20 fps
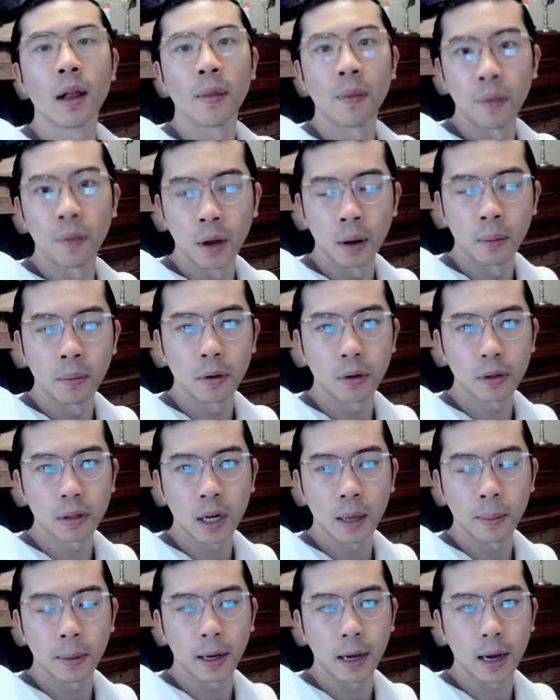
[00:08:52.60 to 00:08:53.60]
numbers
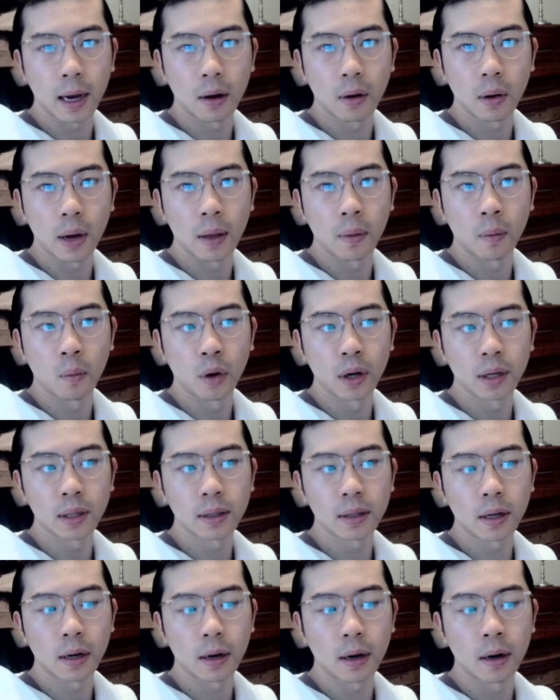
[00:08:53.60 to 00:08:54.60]
coming out and what is
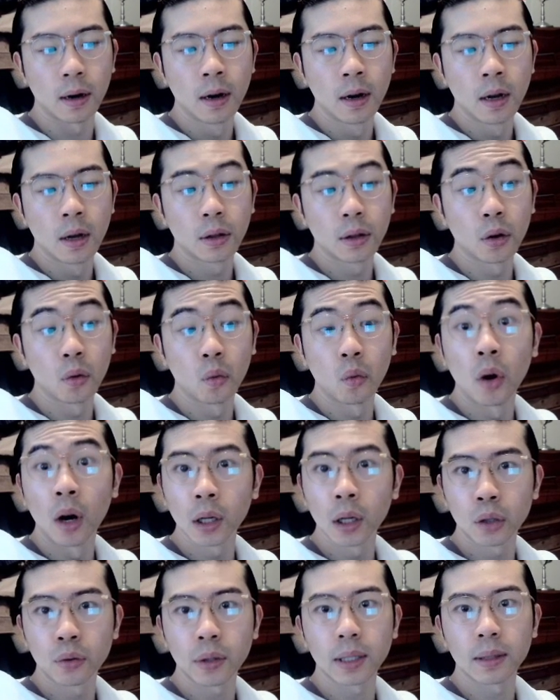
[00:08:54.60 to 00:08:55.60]
their the Wall
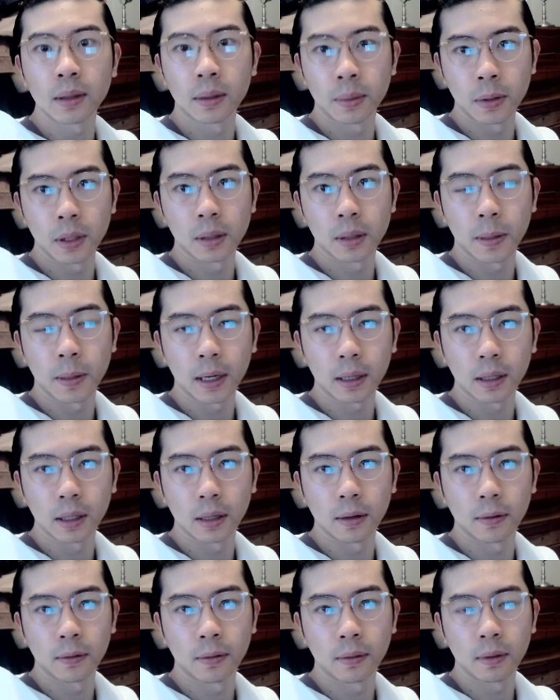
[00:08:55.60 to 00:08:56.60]
Street's
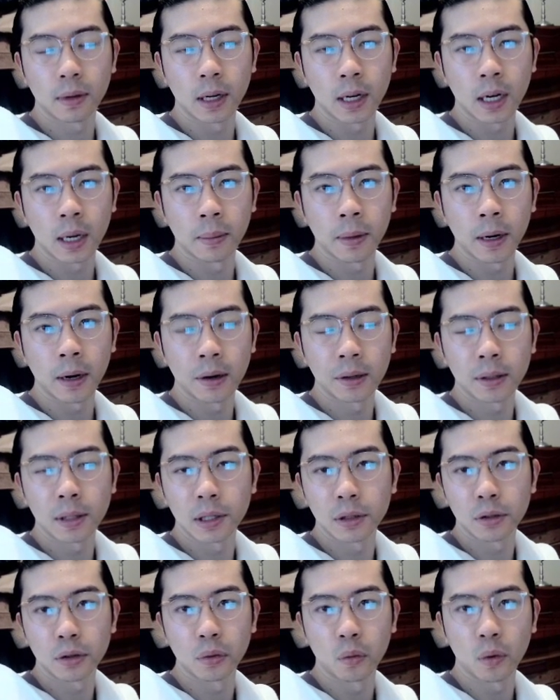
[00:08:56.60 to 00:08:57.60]
perspective in
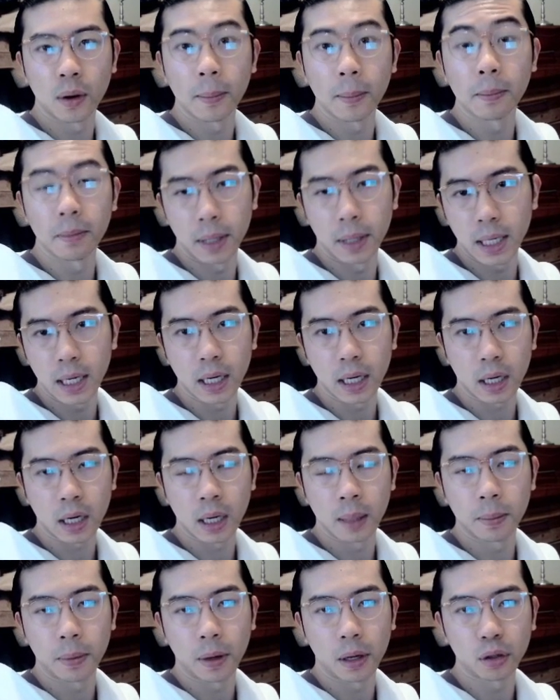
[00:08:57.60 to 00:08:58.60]
comparisons to what media
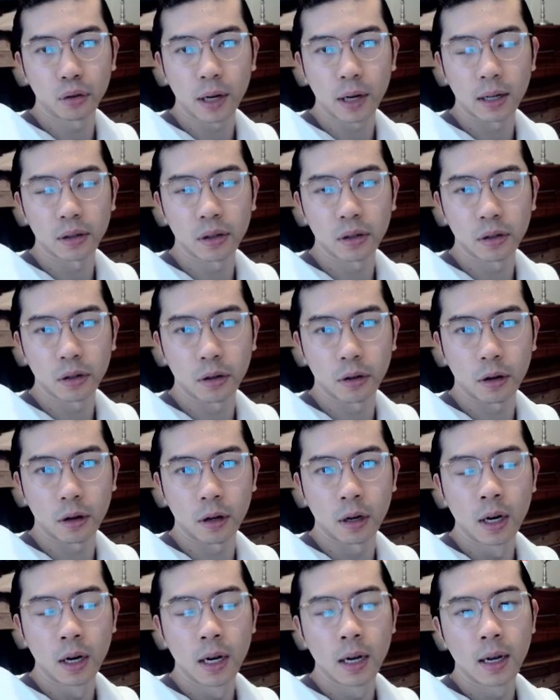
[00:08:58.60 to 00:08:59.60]
companies try to
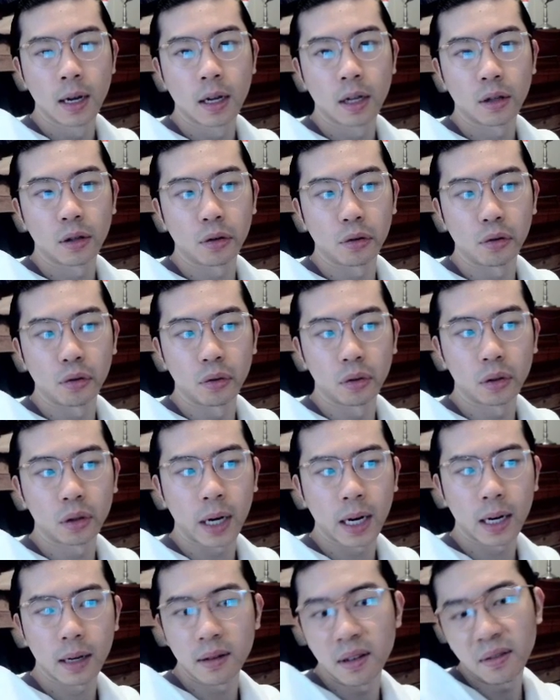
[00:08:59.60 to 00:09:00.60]
stir to
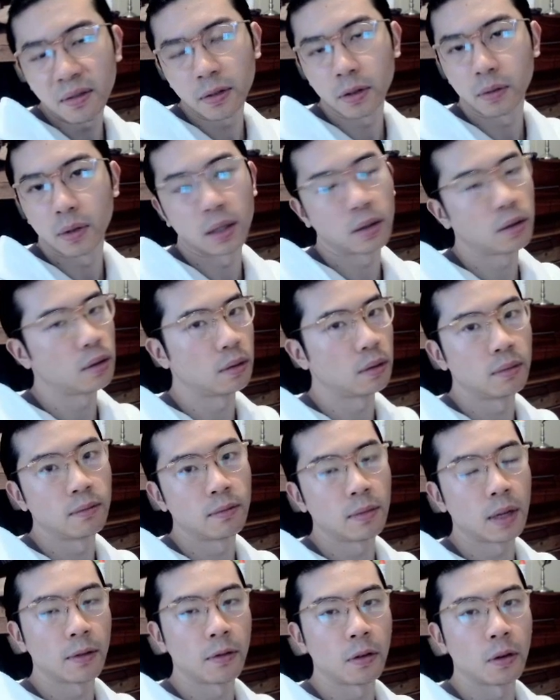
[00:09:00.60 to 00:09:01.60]
try to influence you,
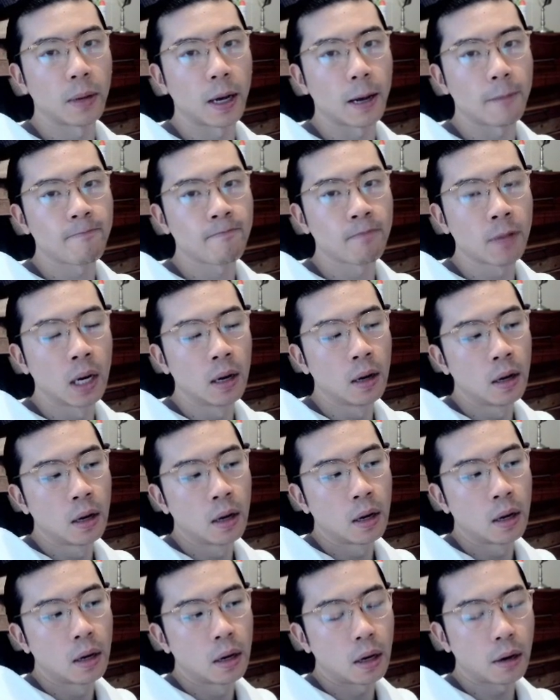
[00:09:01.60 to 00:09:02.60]
if you may.
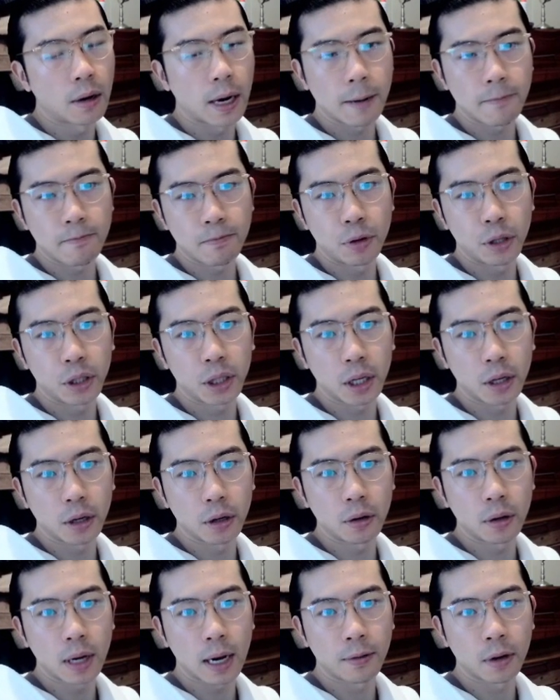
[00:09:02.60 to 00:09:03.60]
All right, appreciate
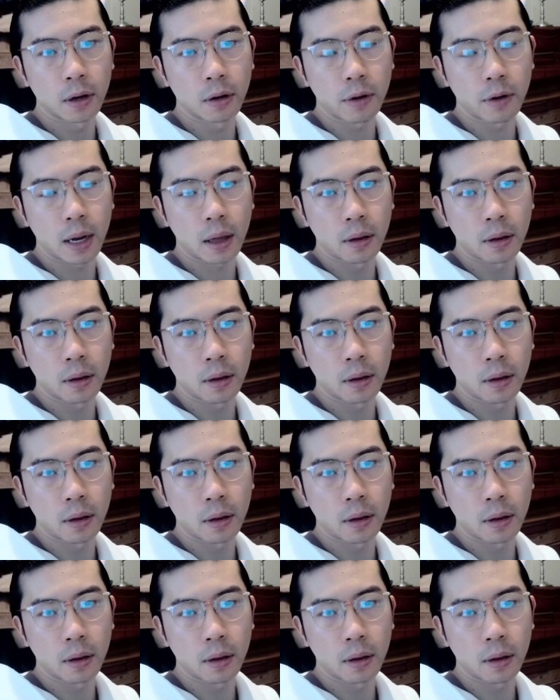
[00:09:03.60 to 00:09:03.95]
you. Have a great